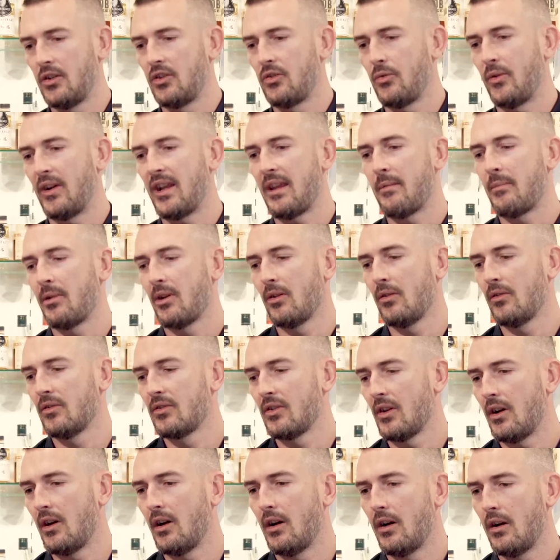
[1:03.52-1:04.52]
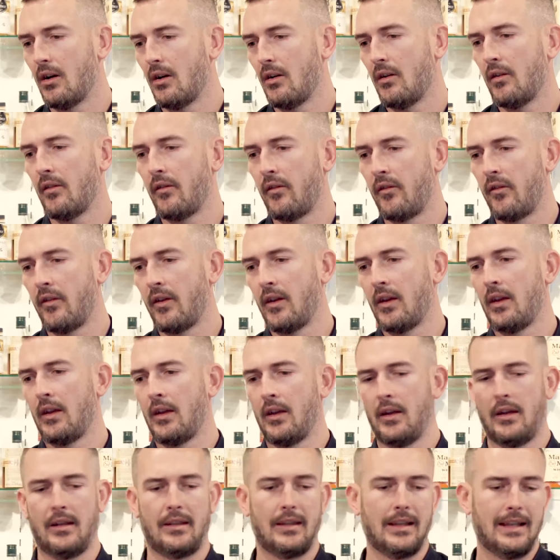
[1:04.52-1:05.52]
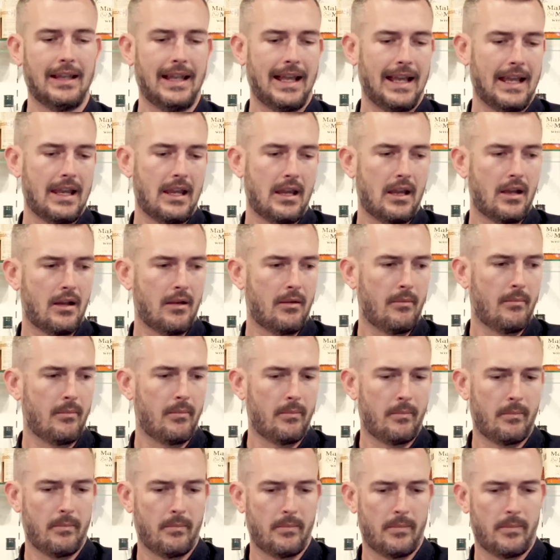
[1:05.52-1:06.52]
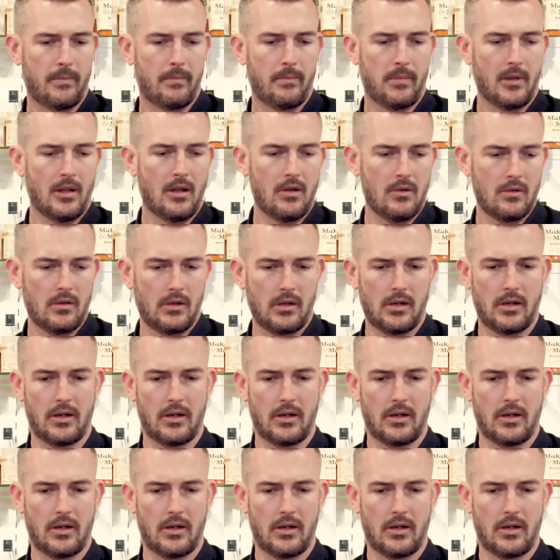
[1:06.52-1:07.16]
$20 mils of Lillet Blanc,